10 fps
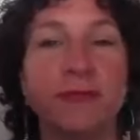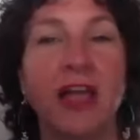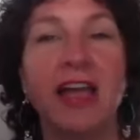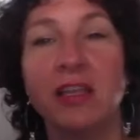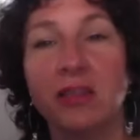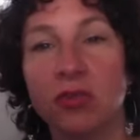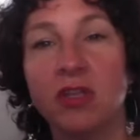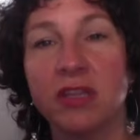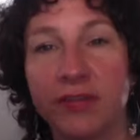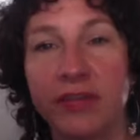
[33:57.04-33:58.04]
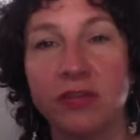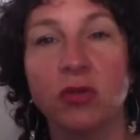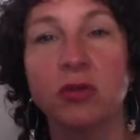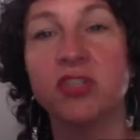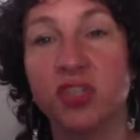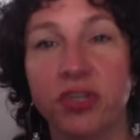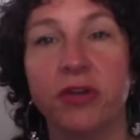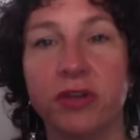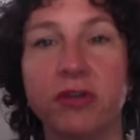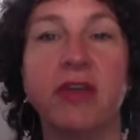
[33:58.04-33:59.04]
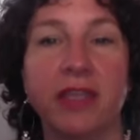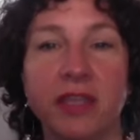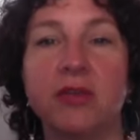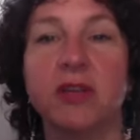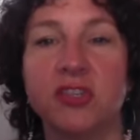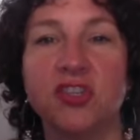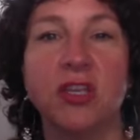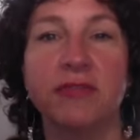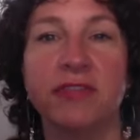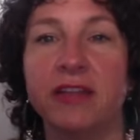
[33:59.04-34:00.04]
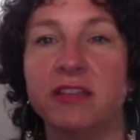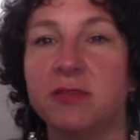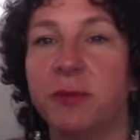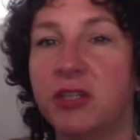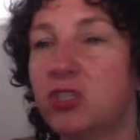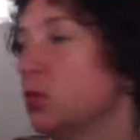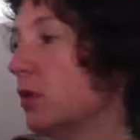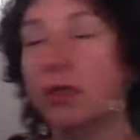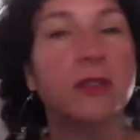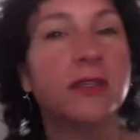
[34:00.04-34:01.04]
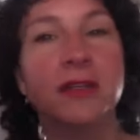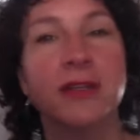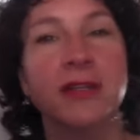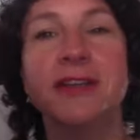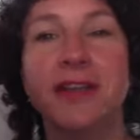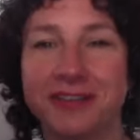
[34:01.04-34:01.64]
flying through the living room to show you that you achieved that spiritual. Yes.